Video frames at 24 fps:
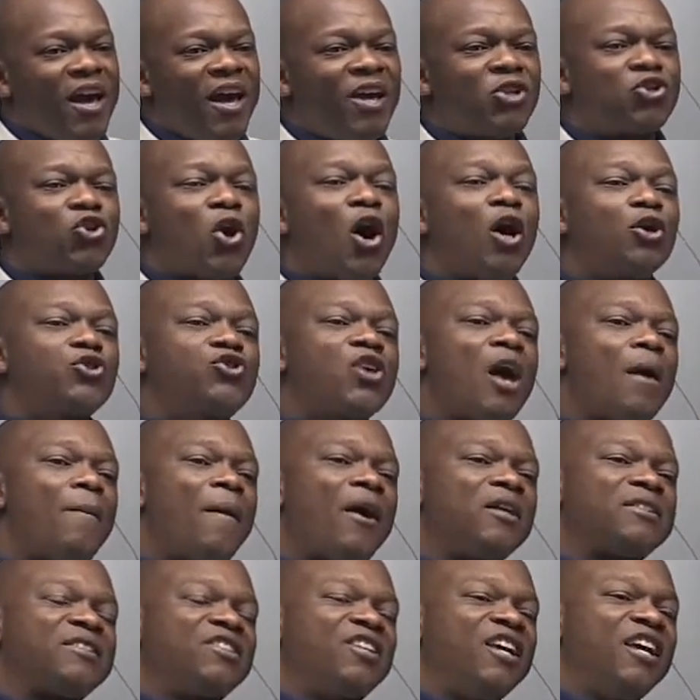It's also
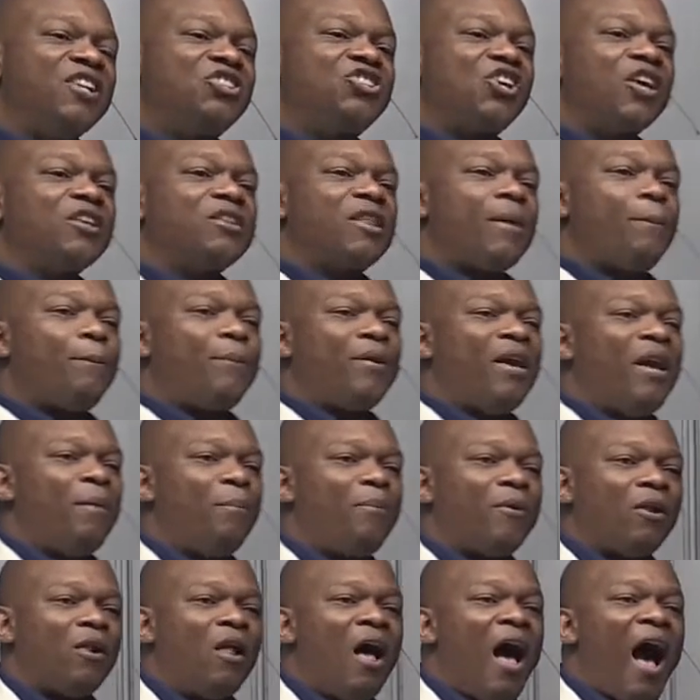about teaching the
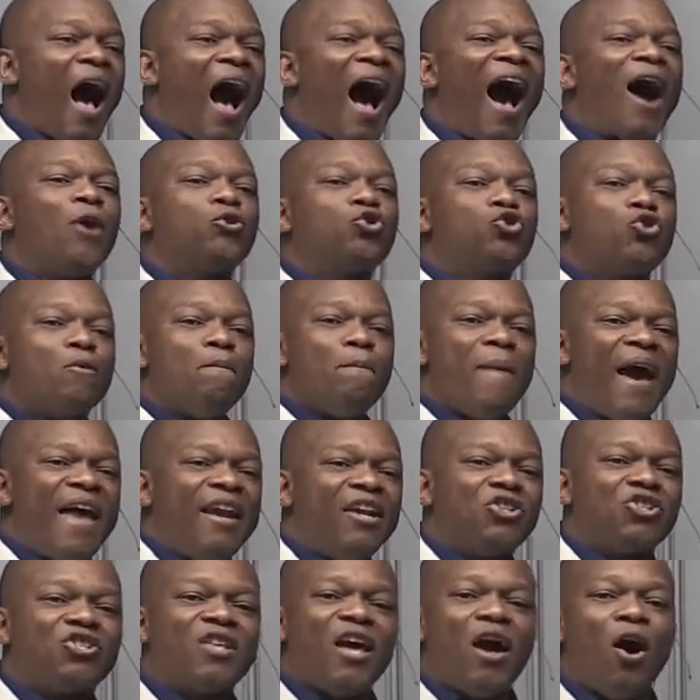people how to
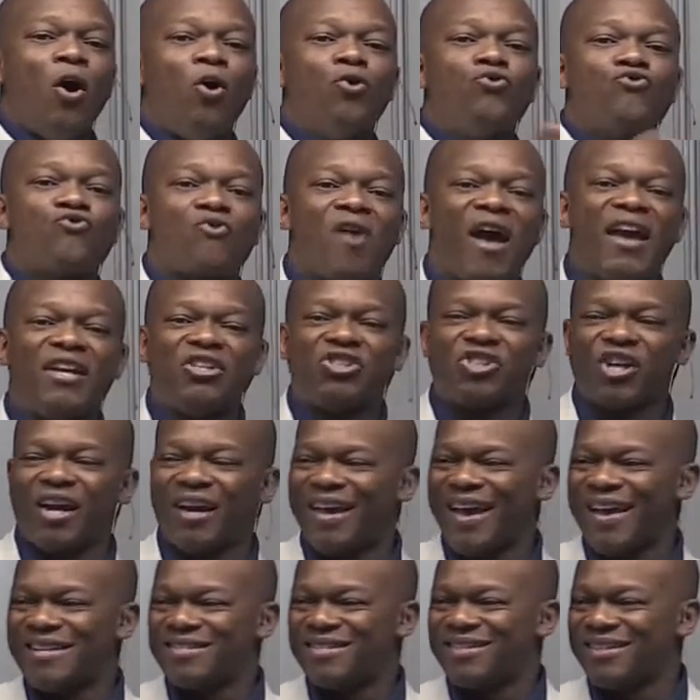manage their own rage
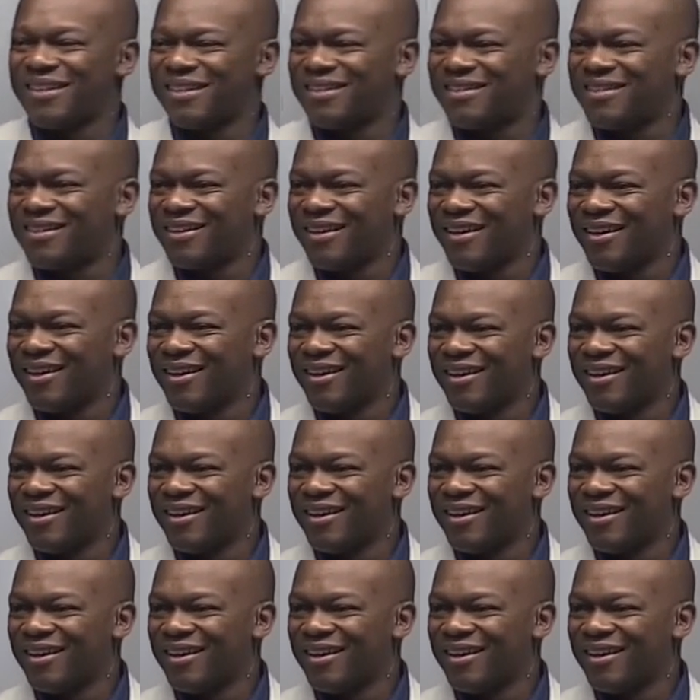against it.